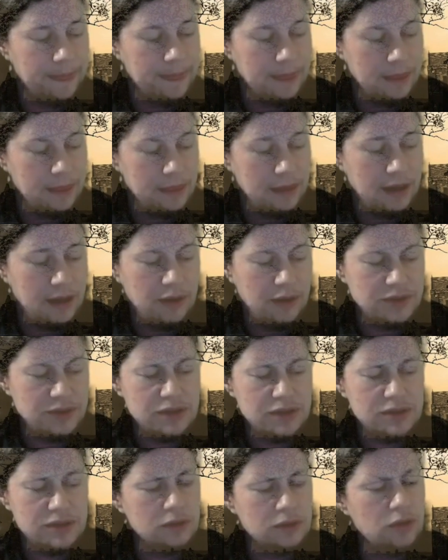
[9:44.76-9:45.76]
The house
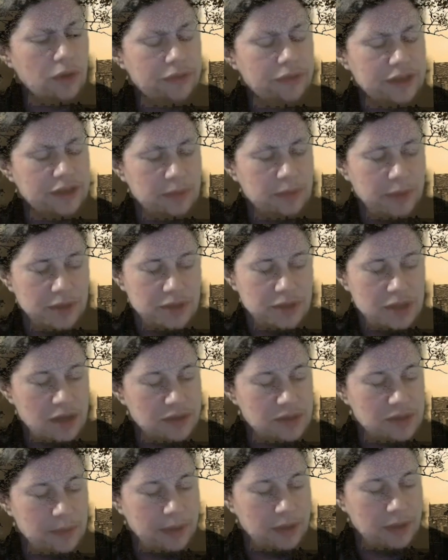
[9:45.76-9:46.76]
has a Gothic beauty, I
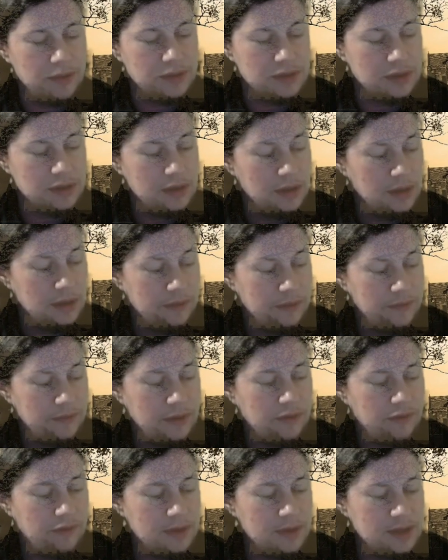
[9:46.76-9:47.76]
suppose,
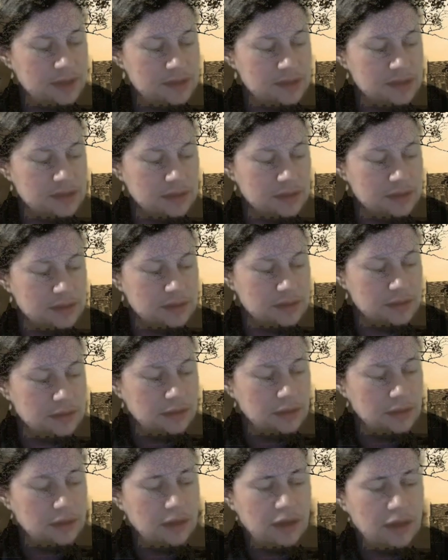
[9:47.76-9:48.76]
viewed from a distance.
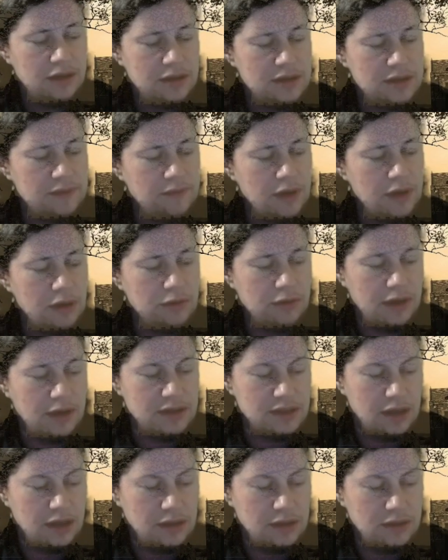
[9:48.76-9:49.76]
It is of no great
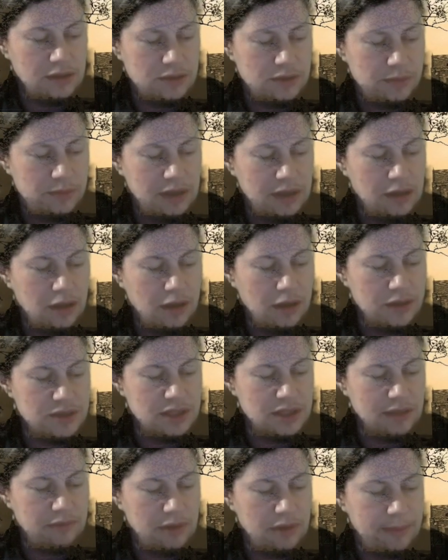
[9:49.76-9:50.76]
age, being
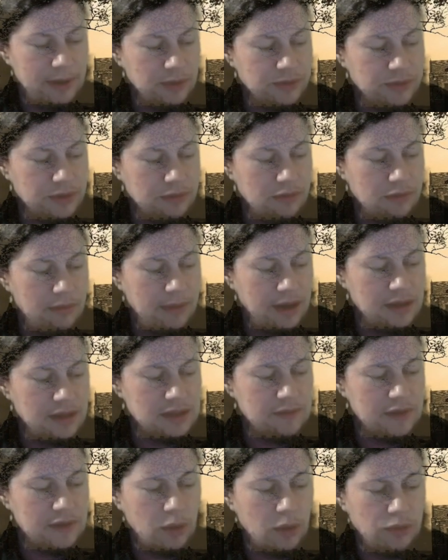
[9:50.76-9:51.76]
largely rebuilt on the remains
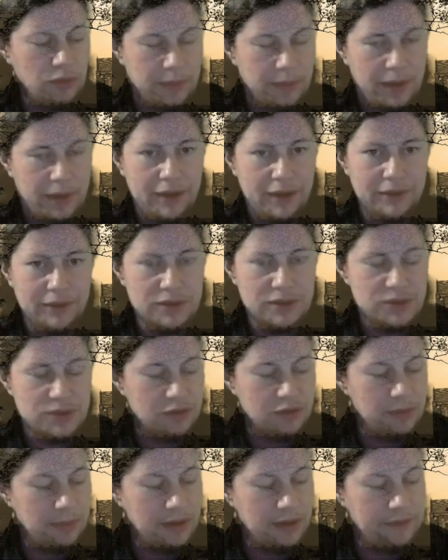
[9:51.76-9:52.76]
of an older pile
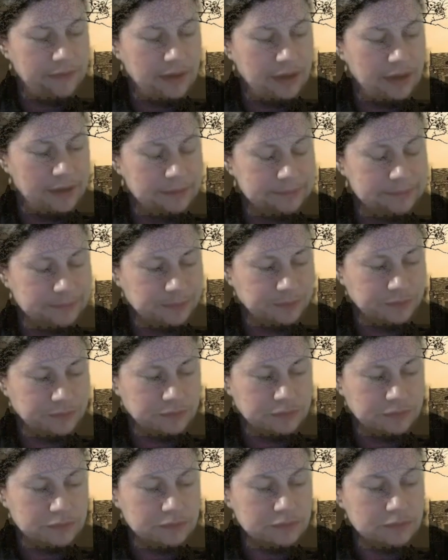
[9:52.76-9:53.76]
destroyed by fire.
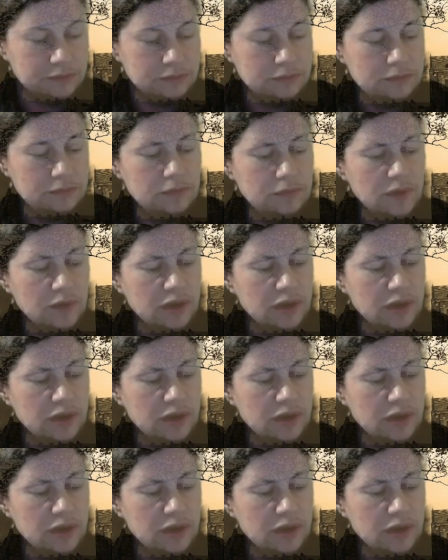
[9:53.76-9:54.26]
The